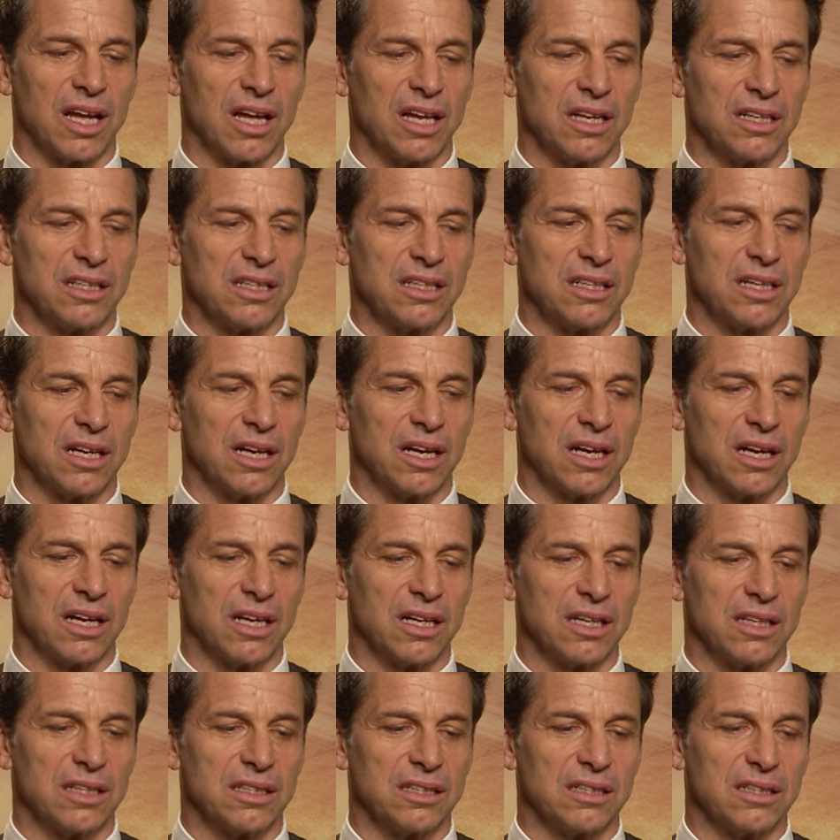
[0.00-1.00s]
and
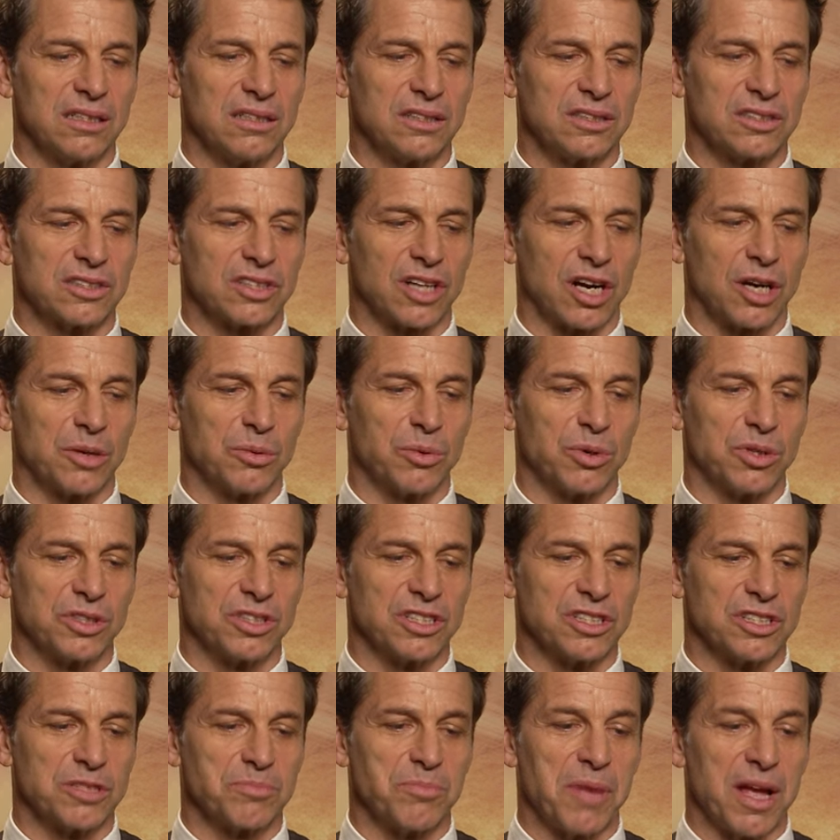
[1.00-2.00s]
Star
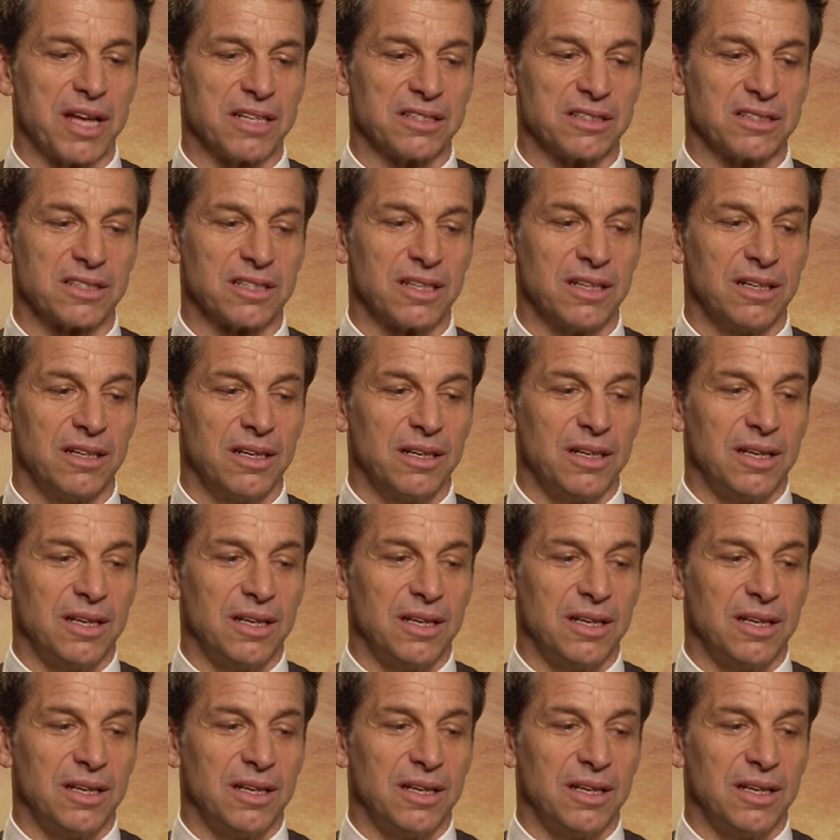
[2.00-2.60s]
Wars in space.